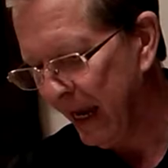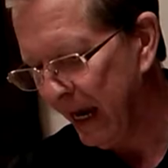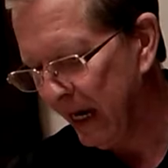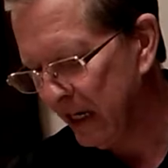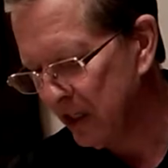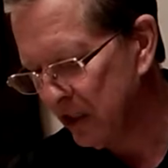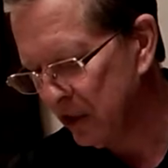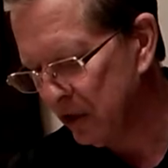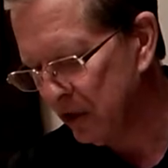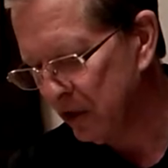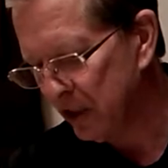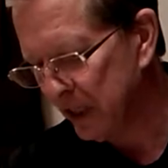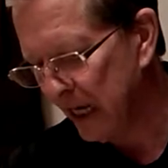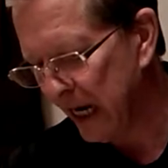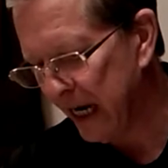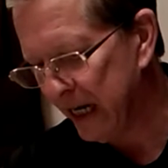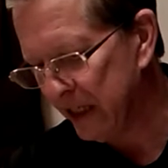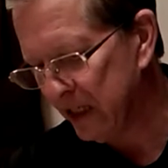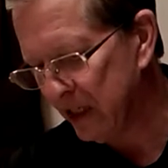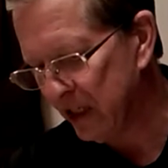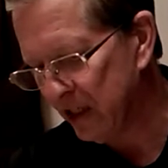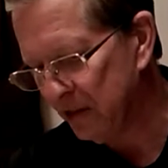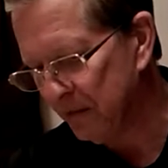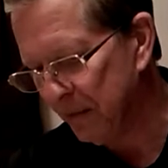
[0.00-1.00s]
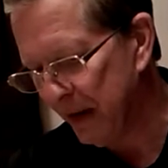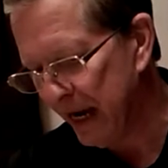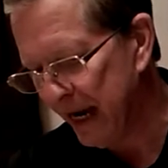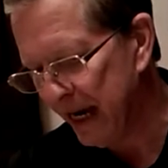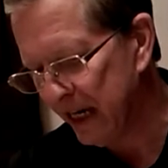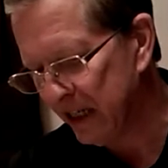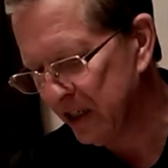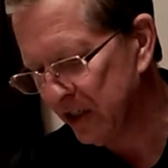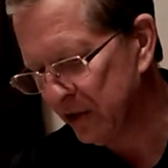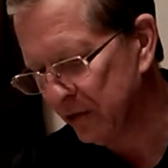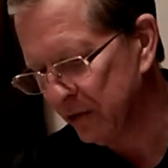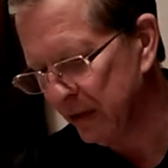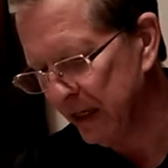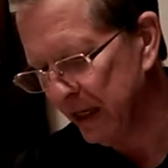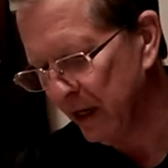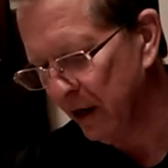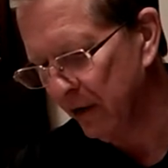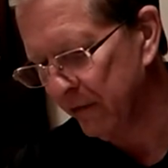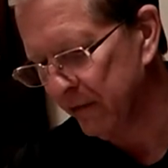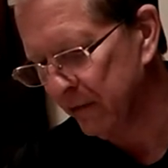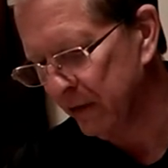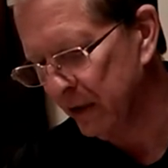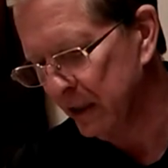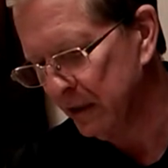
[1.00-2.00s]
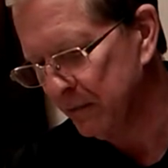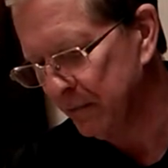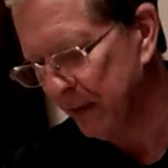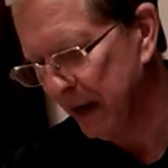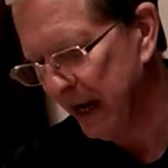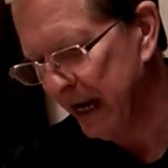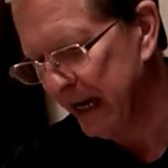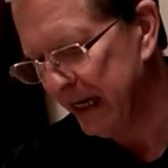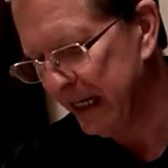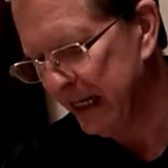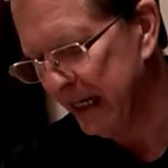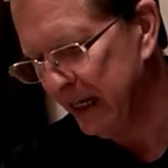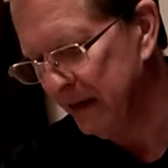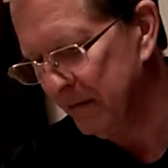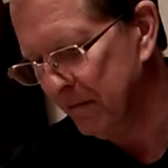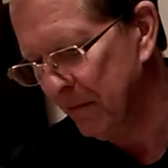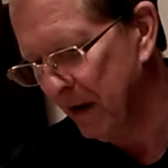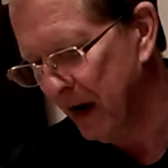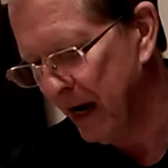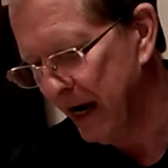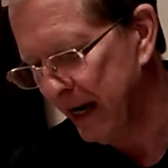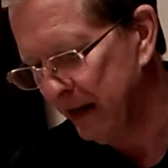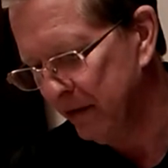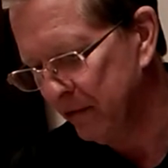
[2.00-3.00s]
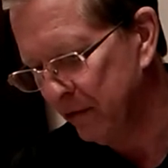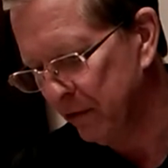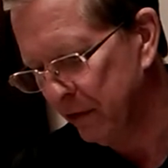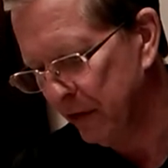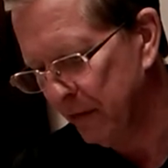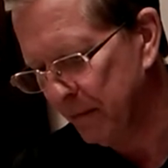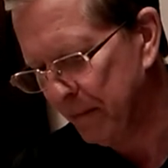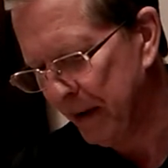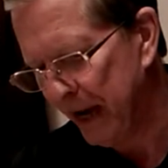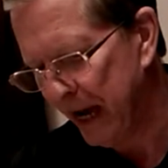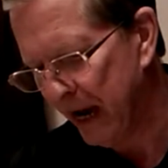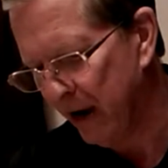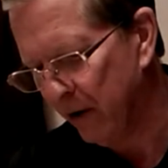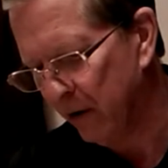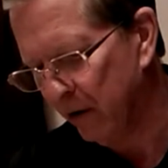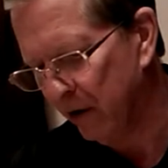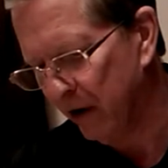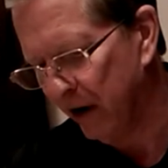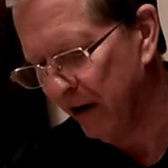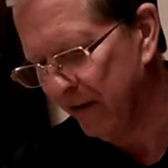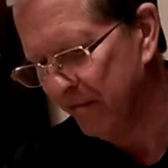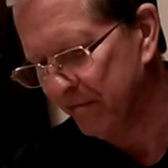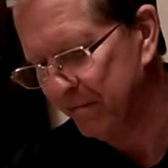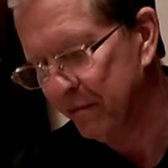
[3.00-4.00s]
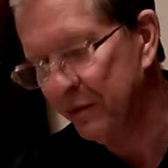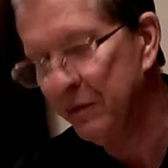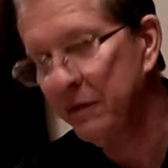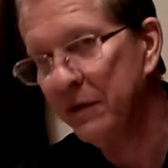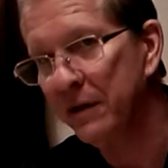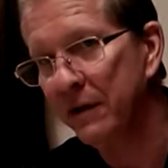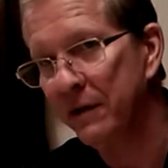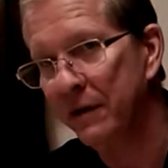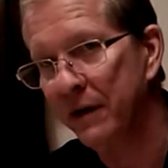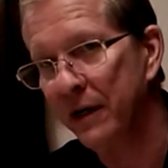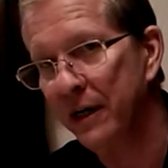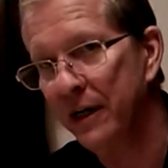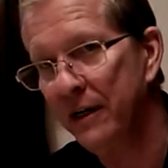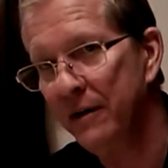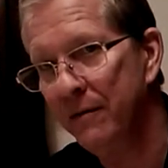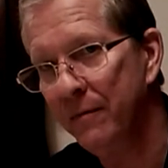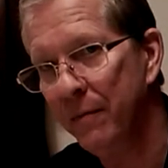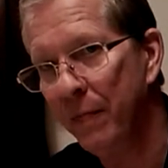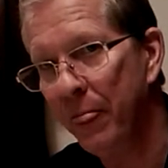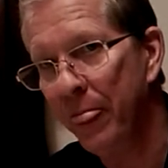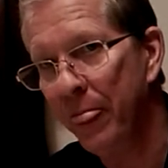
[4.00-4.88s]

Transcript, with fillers: exercises mastery over his body and mind through the power of Buddhahood,